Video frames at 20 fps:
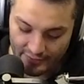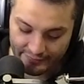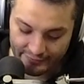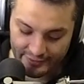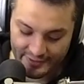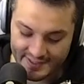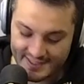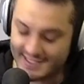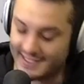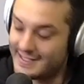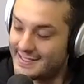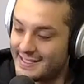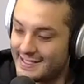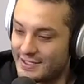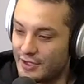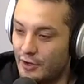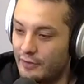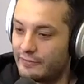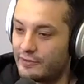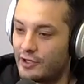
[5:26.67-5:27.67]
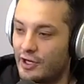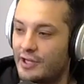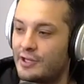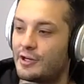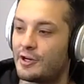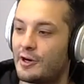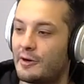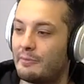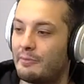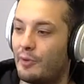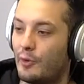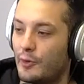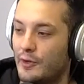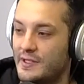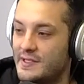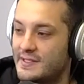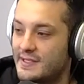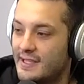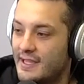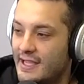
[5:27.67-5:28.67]
For instance, his over under on
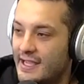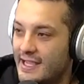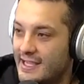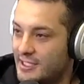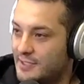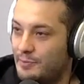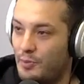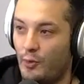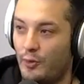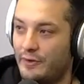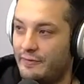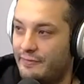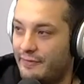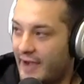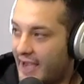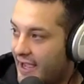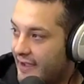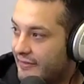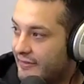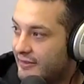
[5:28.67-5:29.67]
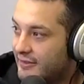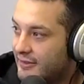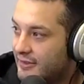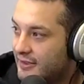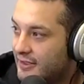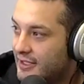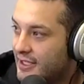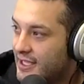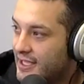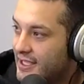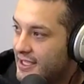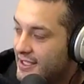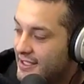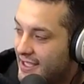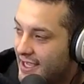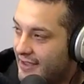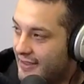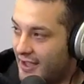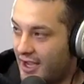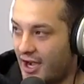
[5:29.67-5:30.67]
points is 0.5. Yeah.
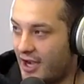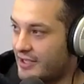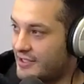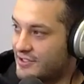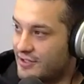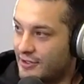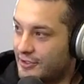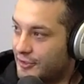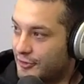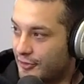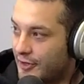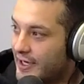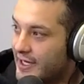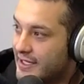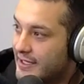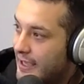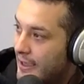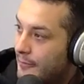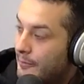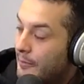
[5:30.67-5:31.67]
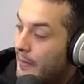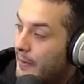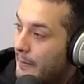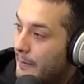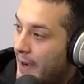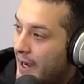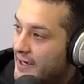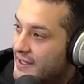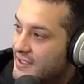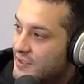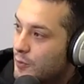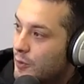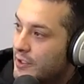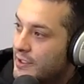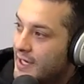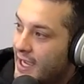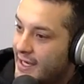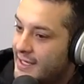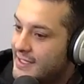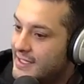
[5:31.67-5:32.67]
Yeah, the odds aren't great at m- minus
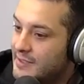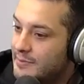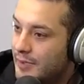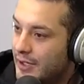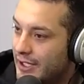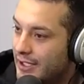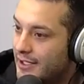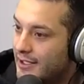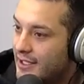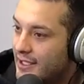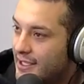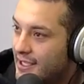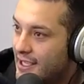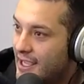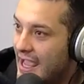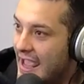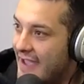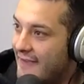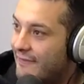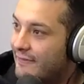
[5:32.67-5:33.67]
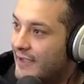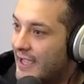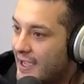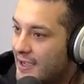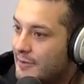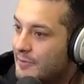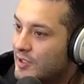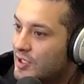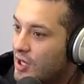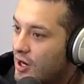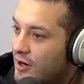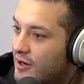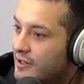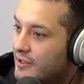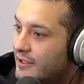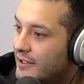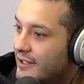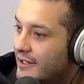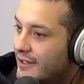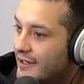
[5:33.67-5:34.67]
190, but if Cale
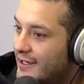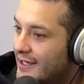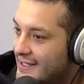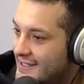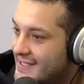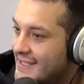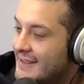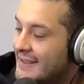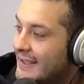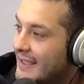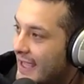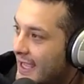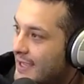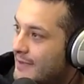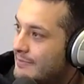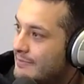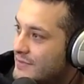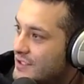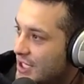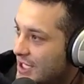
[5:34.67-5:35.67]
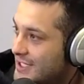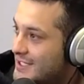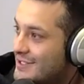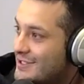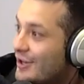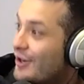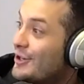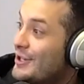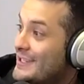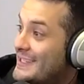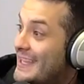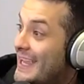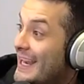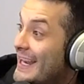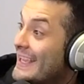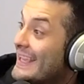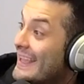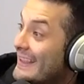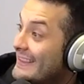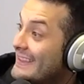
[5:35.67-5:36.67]
Makar is in the game, chances are he's
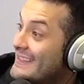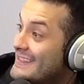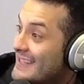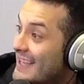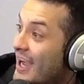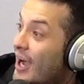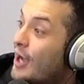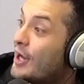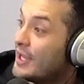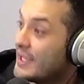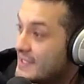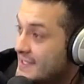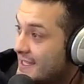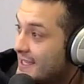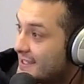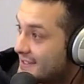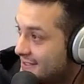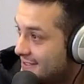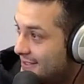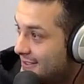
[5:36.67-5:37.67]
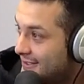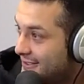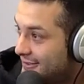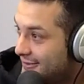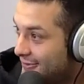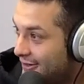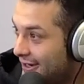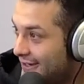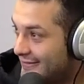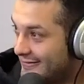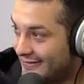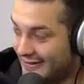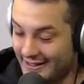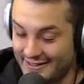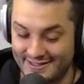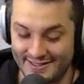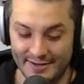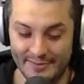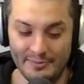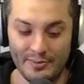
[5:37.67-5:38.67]
getting at least an assist, right?
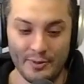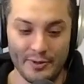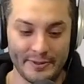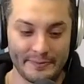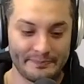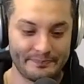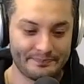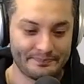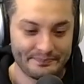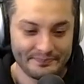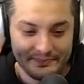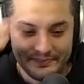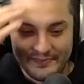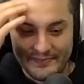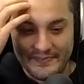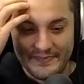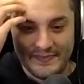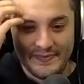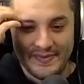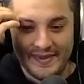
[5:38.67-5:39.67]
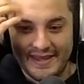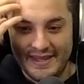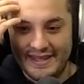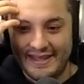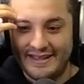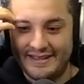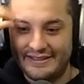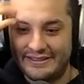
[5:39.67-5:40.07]
At some it's point. Been a little slow going for him.